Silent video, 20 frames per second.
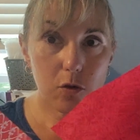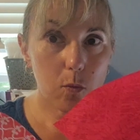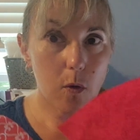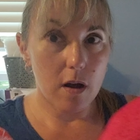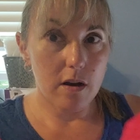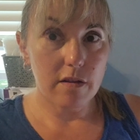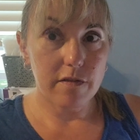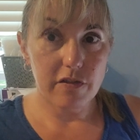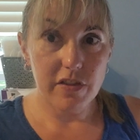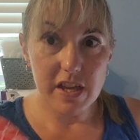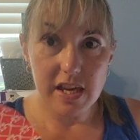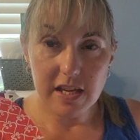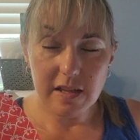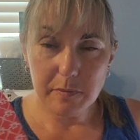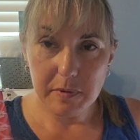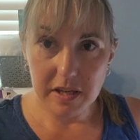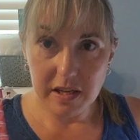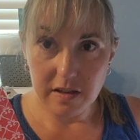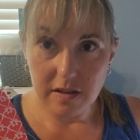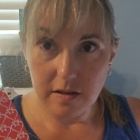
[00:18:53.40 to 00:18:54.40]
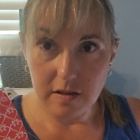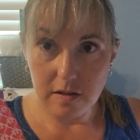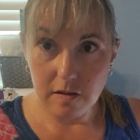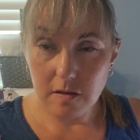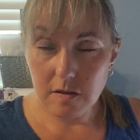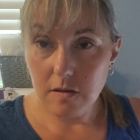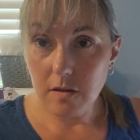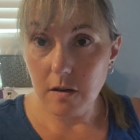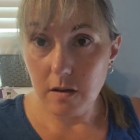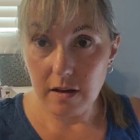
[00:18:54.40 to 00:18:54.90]
one of these
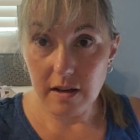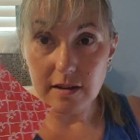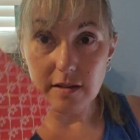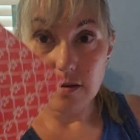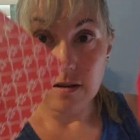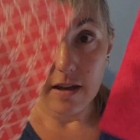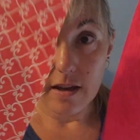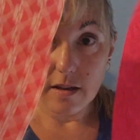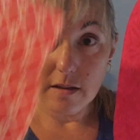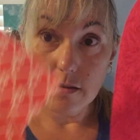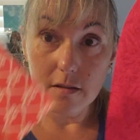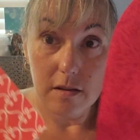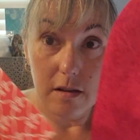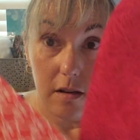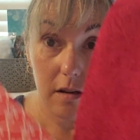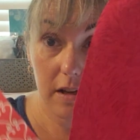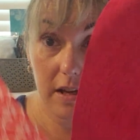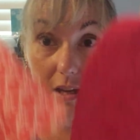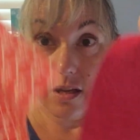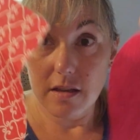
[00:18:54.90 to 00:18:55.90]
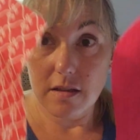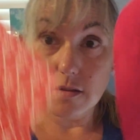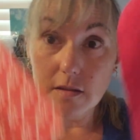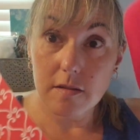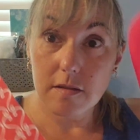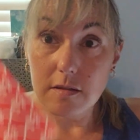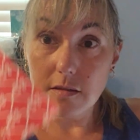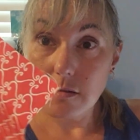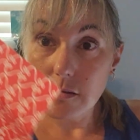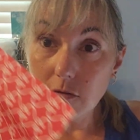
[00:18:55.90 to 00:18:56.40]
pieces
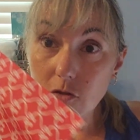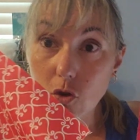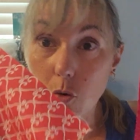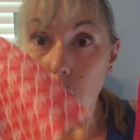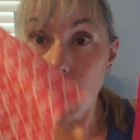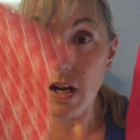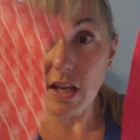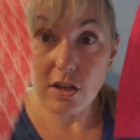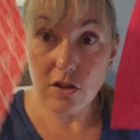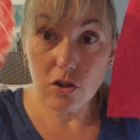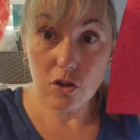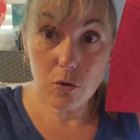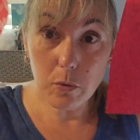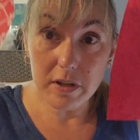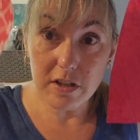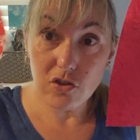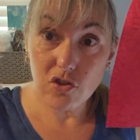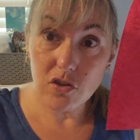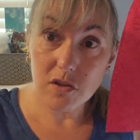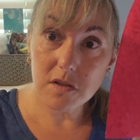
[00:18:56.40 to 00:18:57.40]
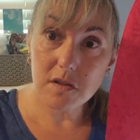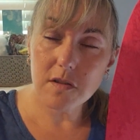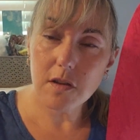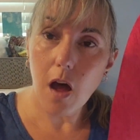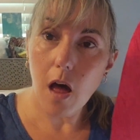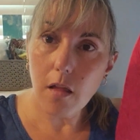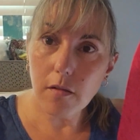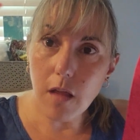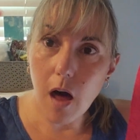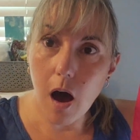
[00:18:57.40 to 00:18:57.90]
is 22 inches
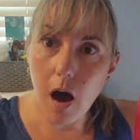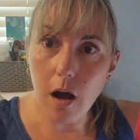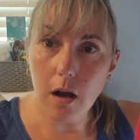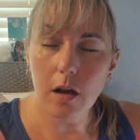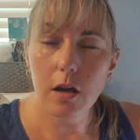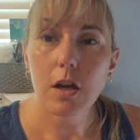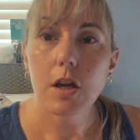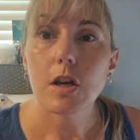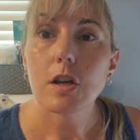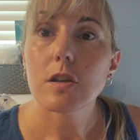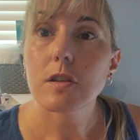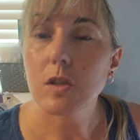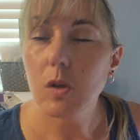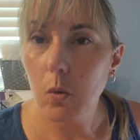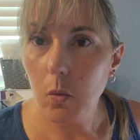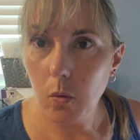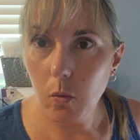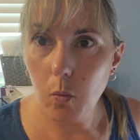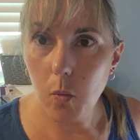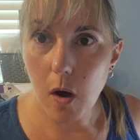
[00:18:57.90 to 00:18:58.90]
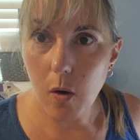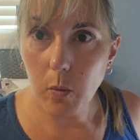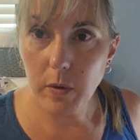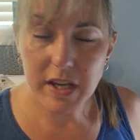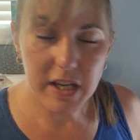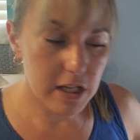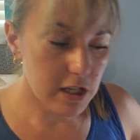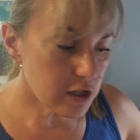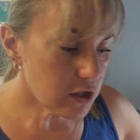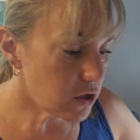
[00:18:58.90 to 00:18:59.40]
long. So what we
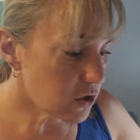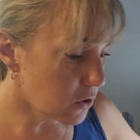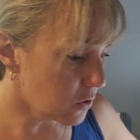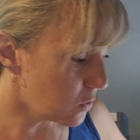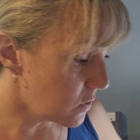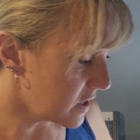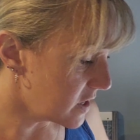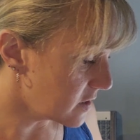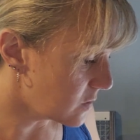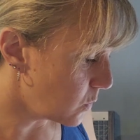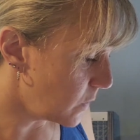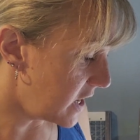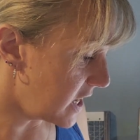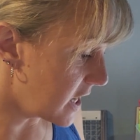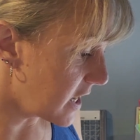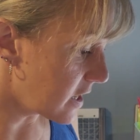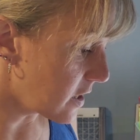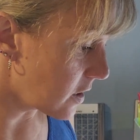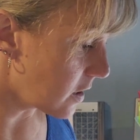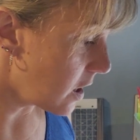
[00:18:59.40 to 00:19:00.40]
can do is we can